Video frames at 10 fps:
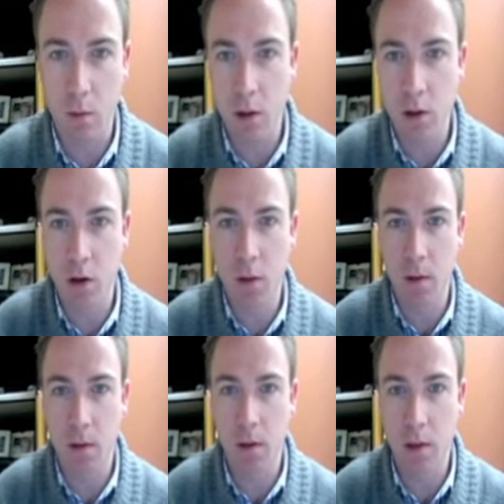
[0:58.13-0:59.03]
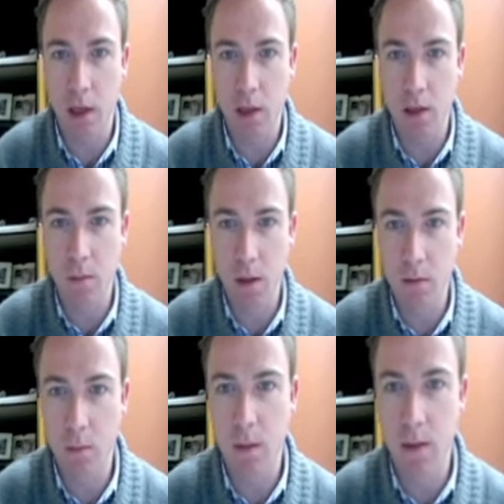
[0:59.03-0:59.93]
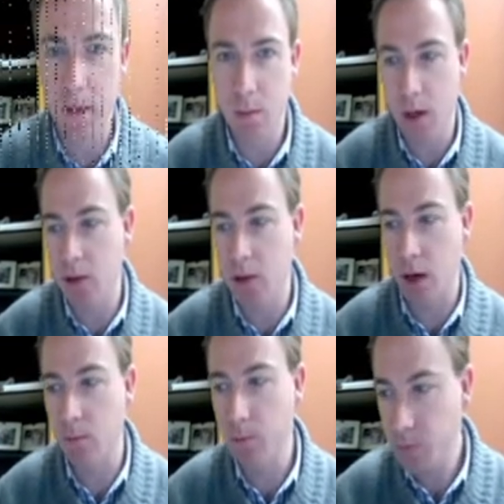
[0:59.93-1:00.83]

to talk about what the changes mean to a business page now.